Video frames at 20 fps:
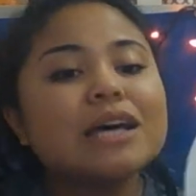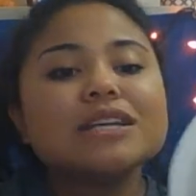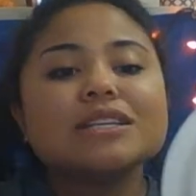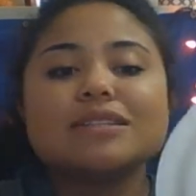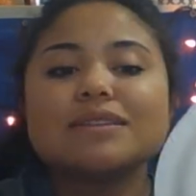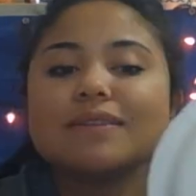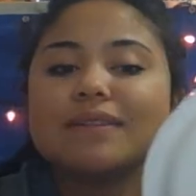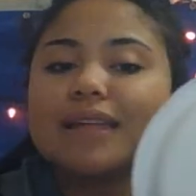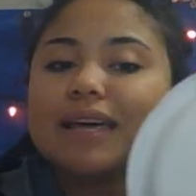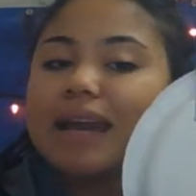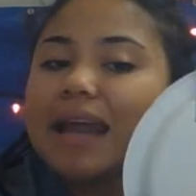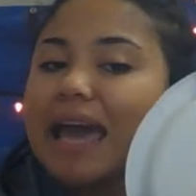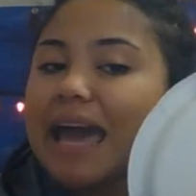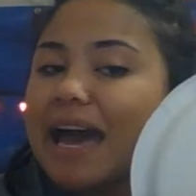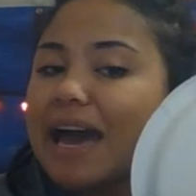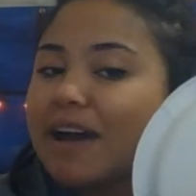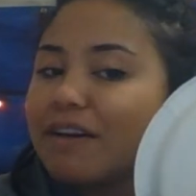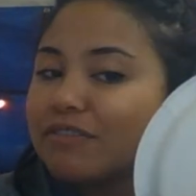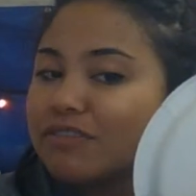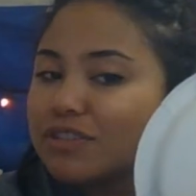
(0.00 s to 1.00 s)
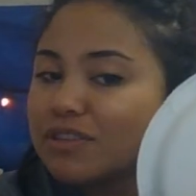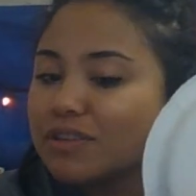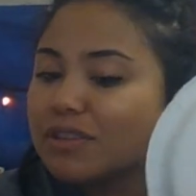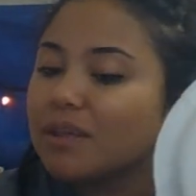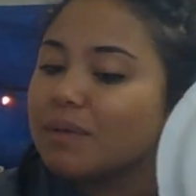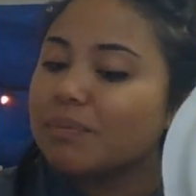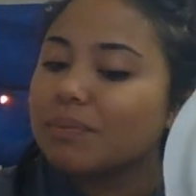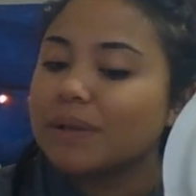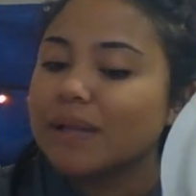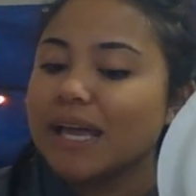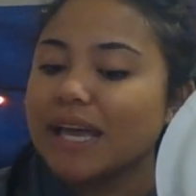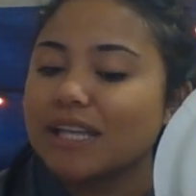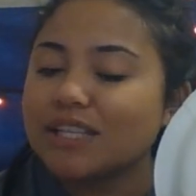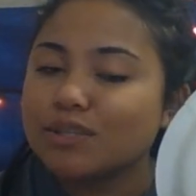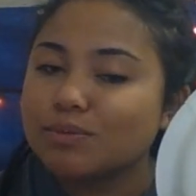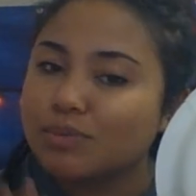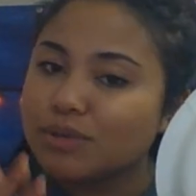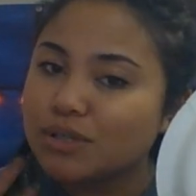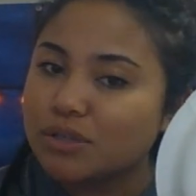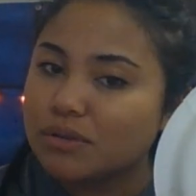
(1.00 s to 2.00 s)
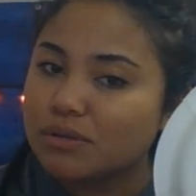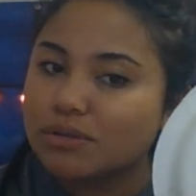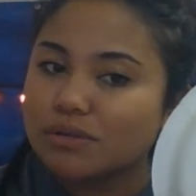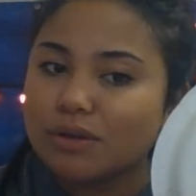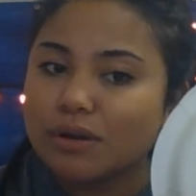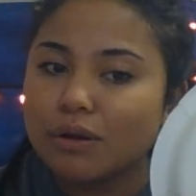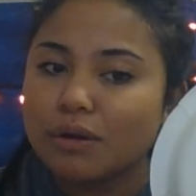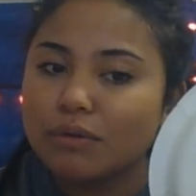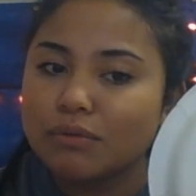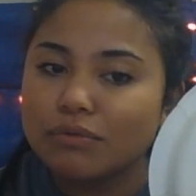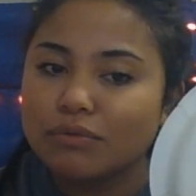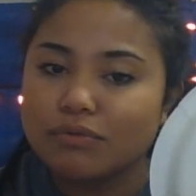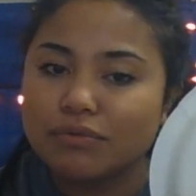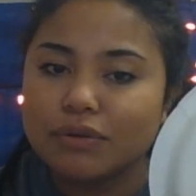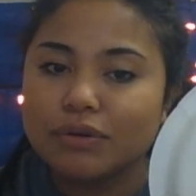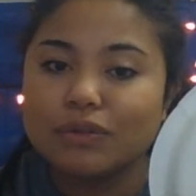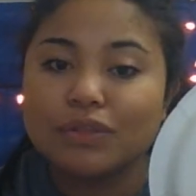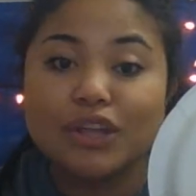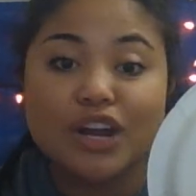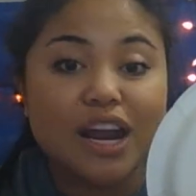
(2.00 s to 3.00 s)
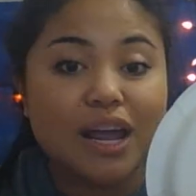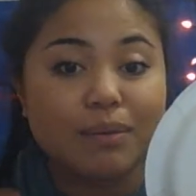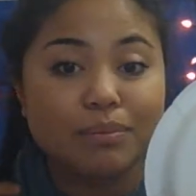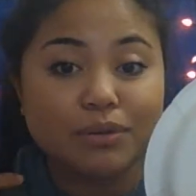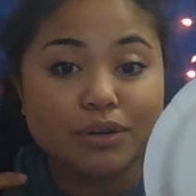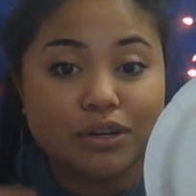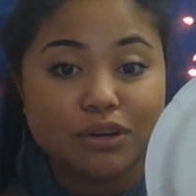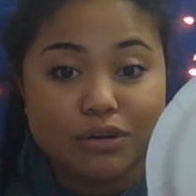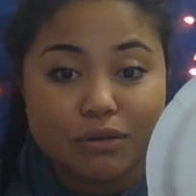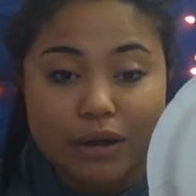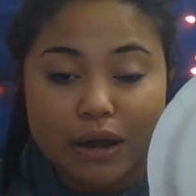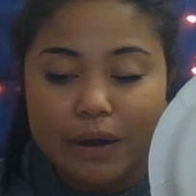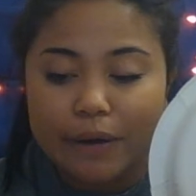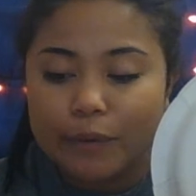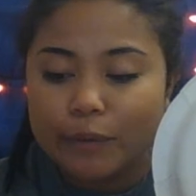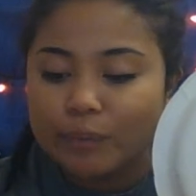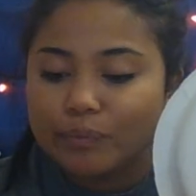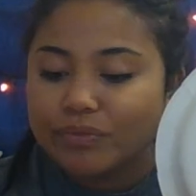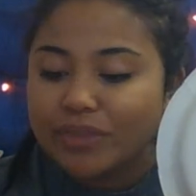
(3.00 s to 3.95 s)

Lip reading: So then after the plants produce their own food, they're able to grow,